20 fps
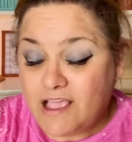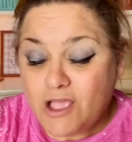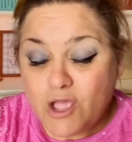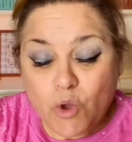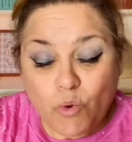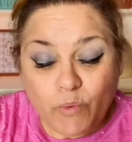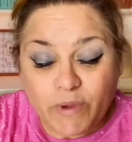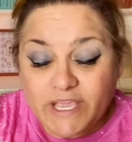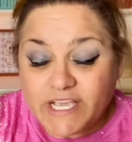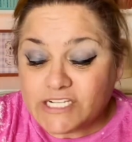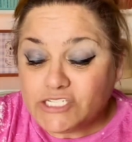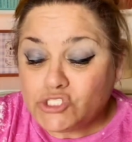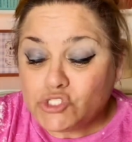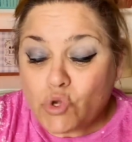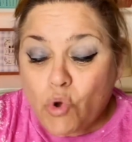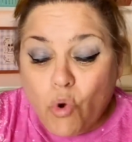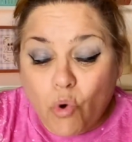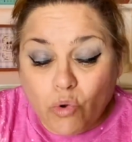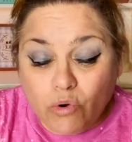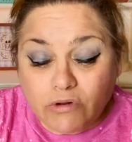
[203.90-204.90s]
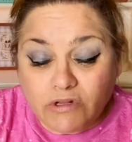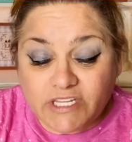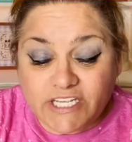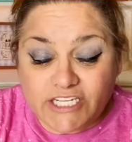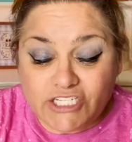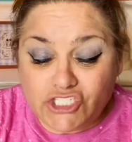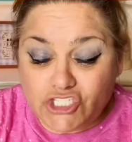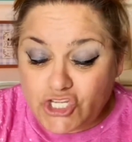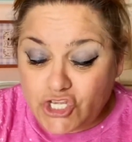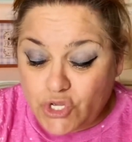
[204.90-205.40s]
we can totally
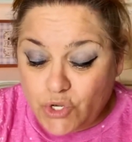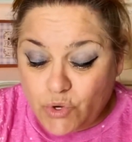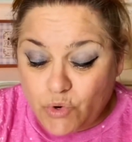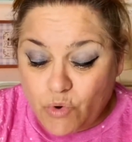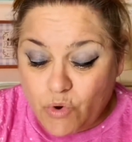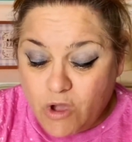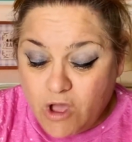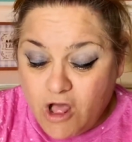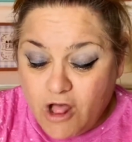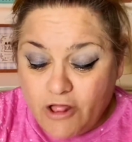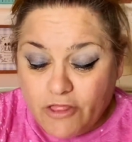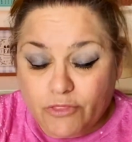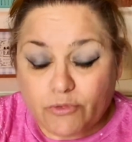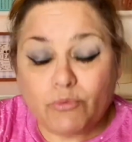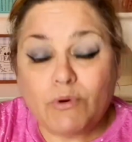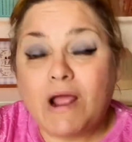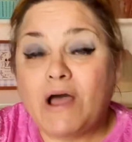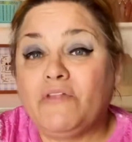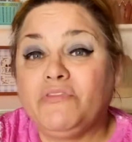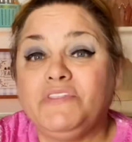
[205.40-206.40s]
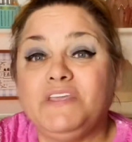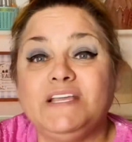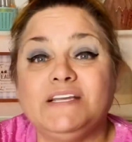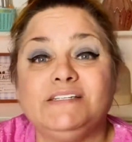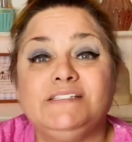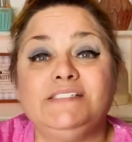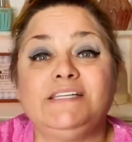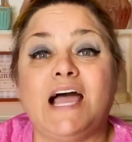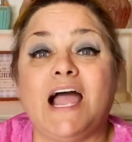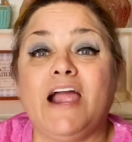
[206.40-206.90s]
do throughout the
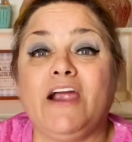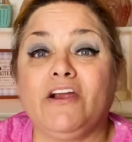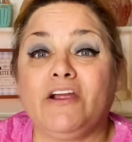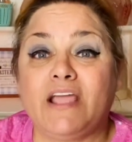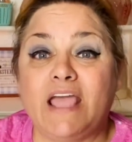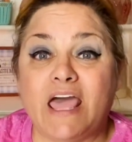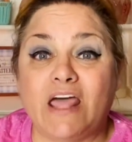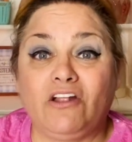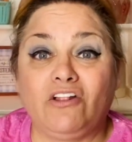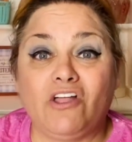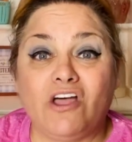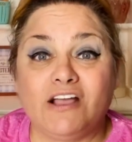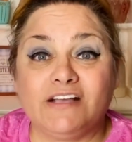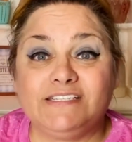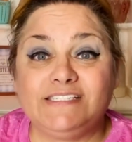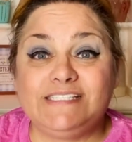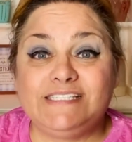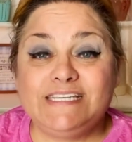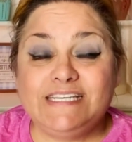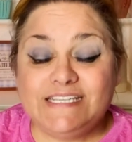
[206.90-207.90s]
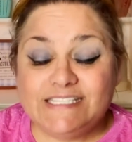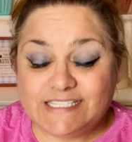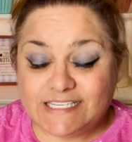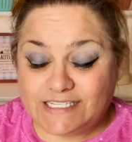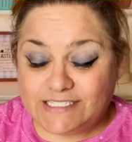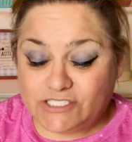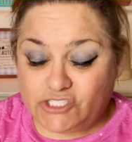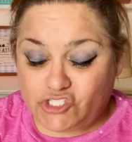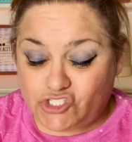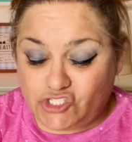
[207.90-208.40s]
entire catalog
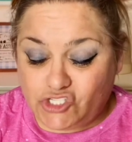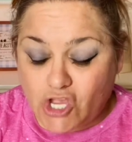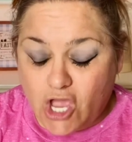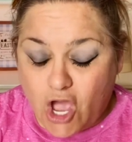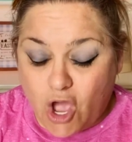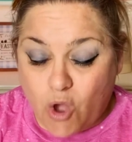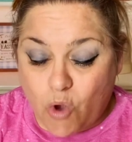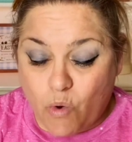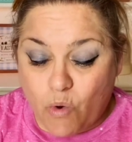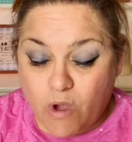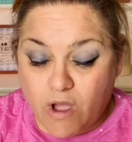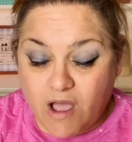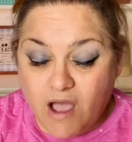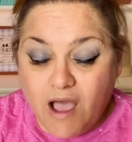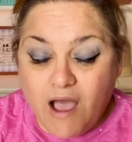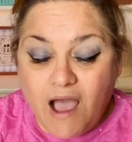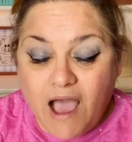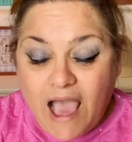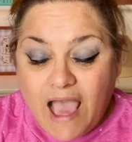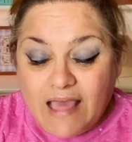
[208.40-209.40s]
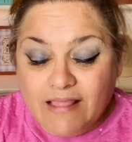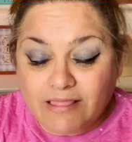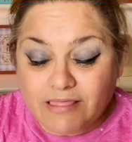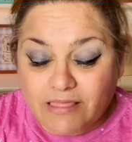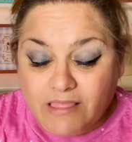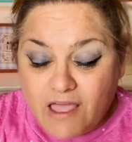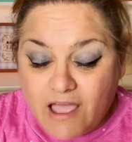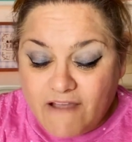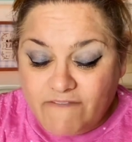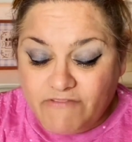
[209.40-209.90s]
season. So I
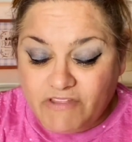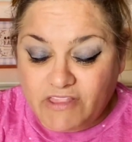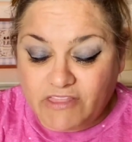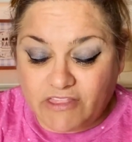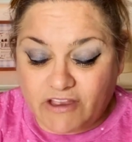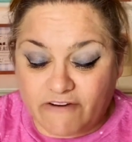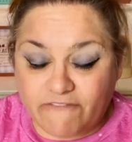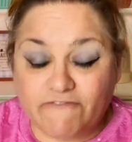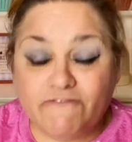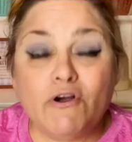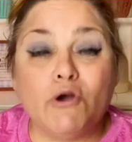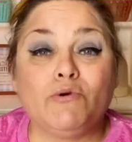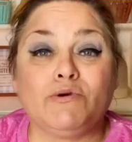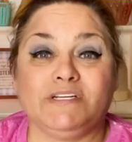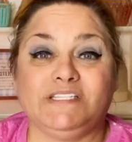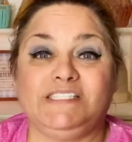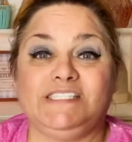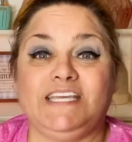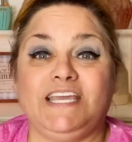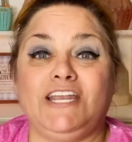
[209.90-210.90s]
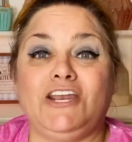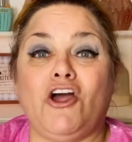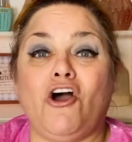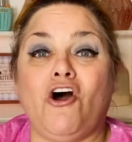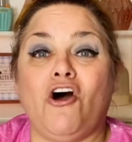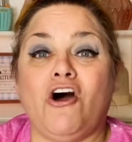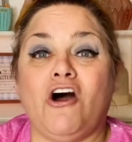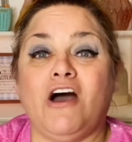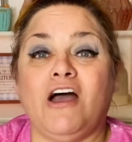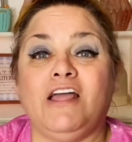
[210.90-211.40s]
love that they're focusing
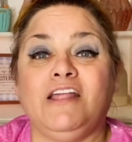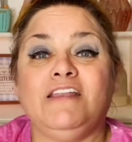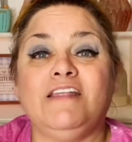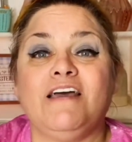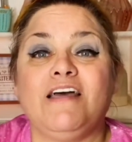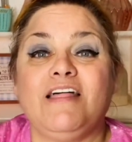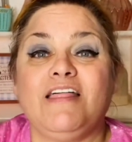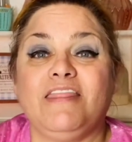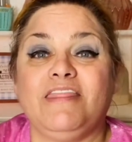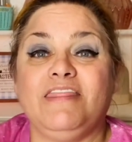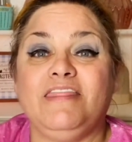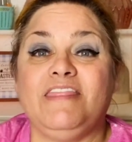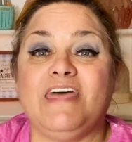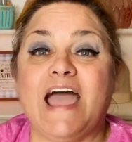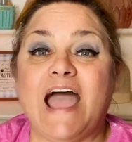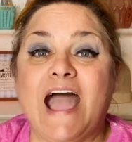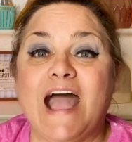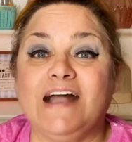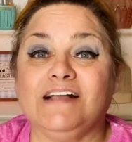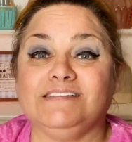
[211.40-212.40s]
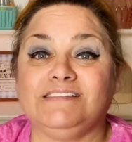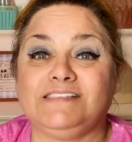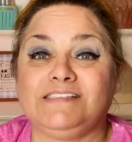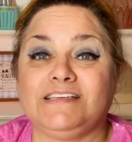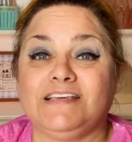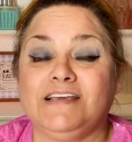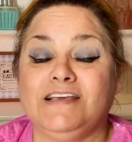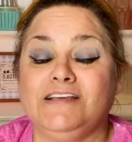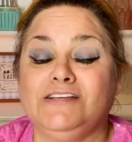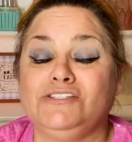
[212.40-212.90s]
on that.
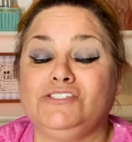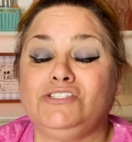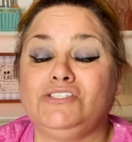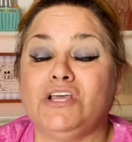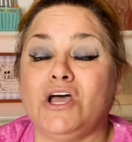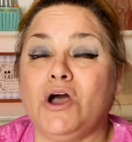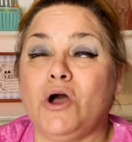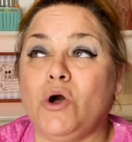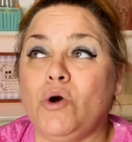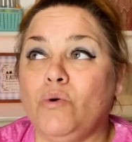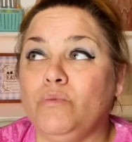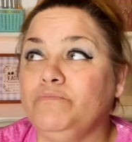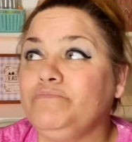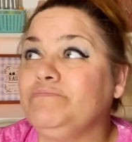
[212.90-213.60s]
So